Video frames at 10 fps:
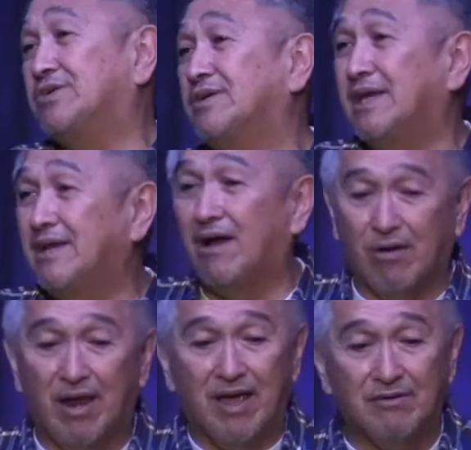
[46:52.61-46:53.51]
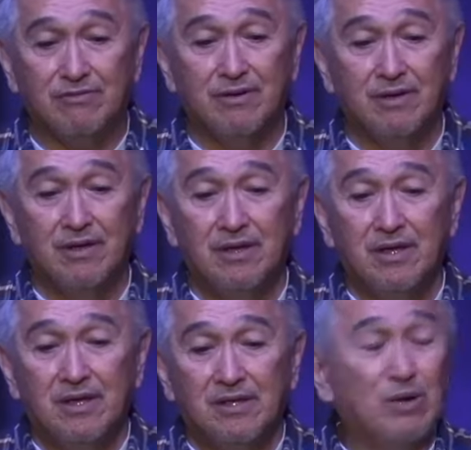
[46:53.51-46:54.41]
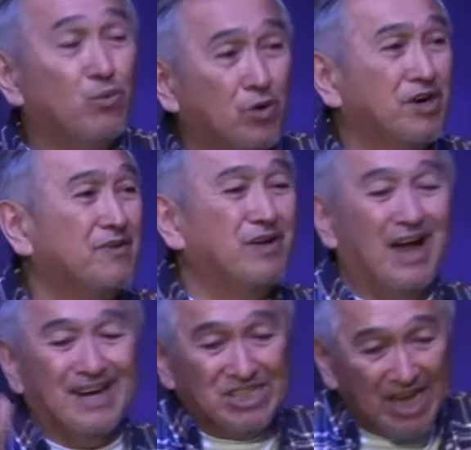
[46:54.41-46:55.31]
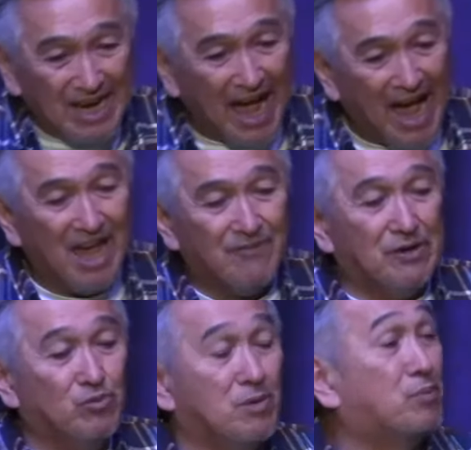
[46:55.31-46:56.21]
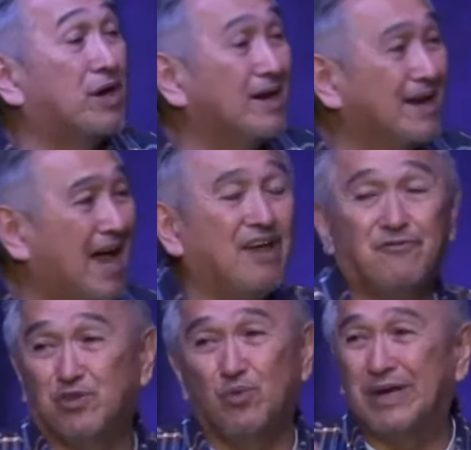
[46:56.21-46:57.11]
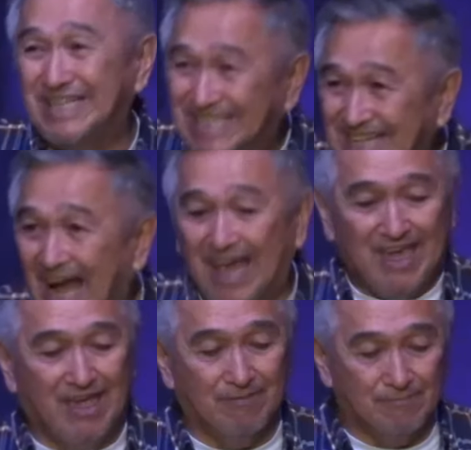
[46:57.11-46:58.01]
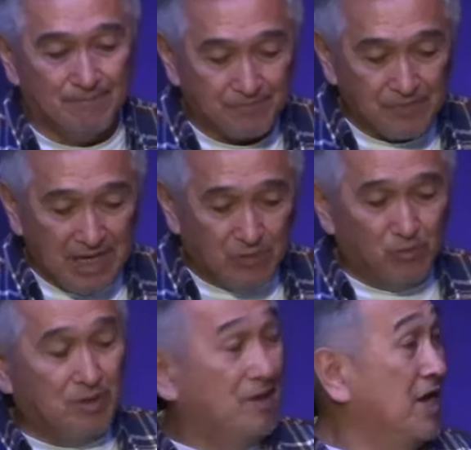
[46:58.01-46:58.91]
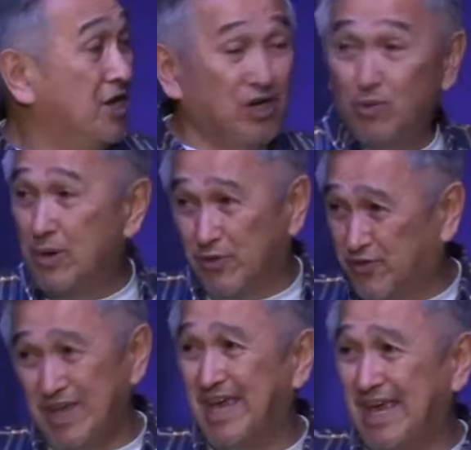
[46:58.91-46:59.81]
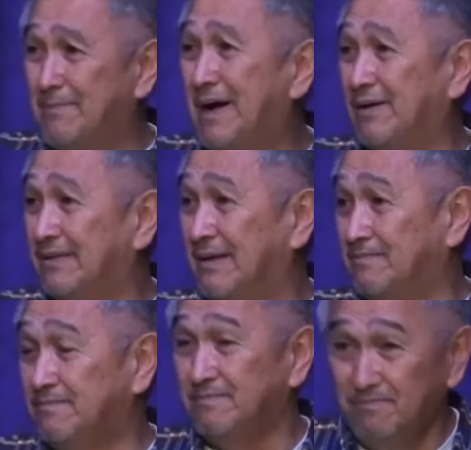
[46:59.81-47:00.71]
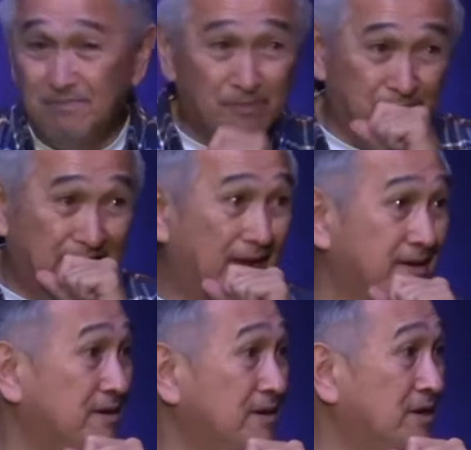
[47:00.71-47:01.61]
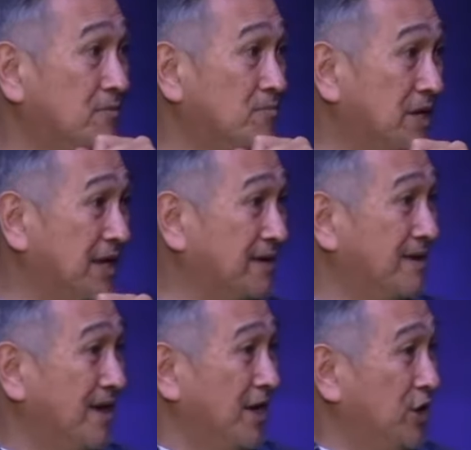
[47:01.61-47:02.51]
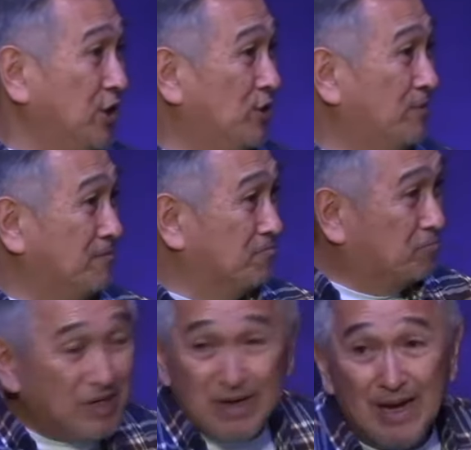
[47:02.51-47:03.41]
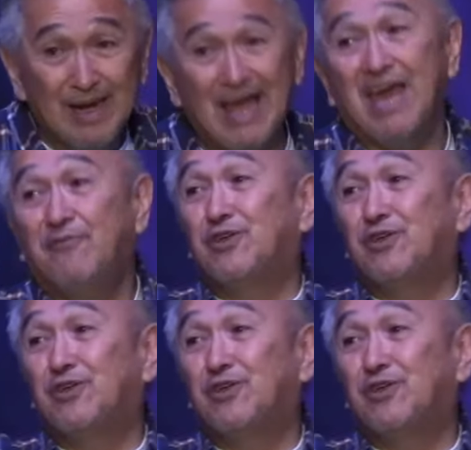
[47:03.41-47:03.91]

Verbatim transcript: in our life. The Word of God is alive and will bring life to what is dying. It will, you know, we were singing about that, meaning, you know, bringing life to the